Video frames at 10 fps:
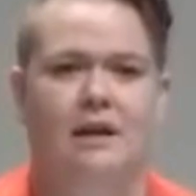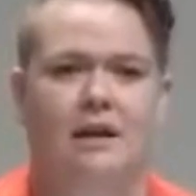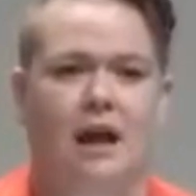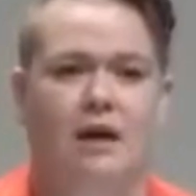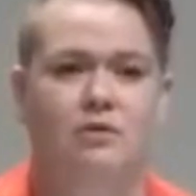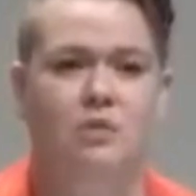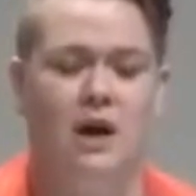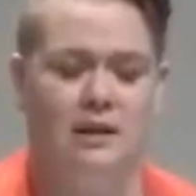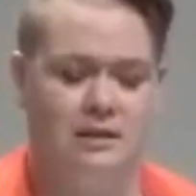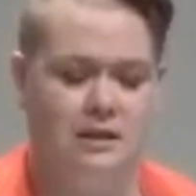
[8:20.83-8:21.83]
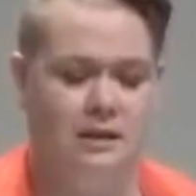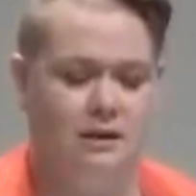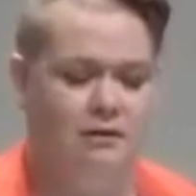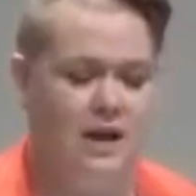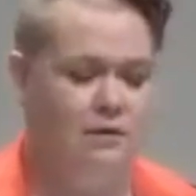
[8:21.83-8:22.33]
loved ones,
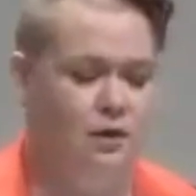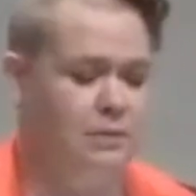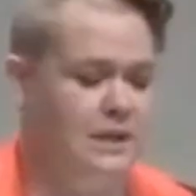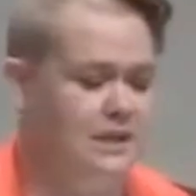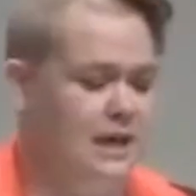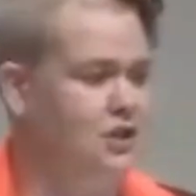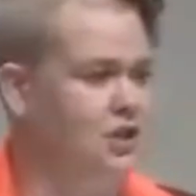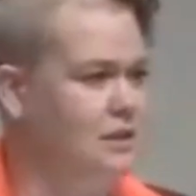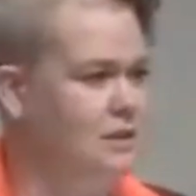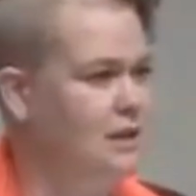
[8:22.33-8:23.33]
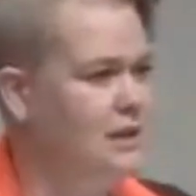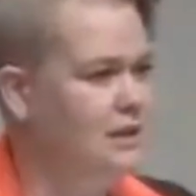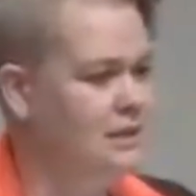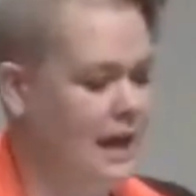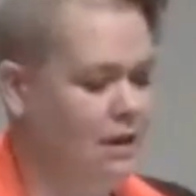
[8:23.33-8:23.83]
favored possessions,
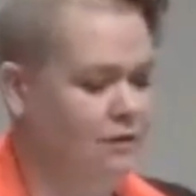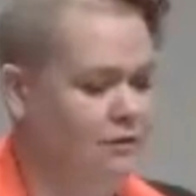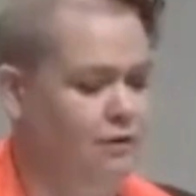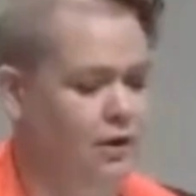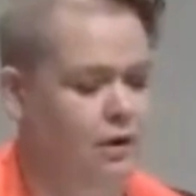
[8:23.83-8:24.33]
self,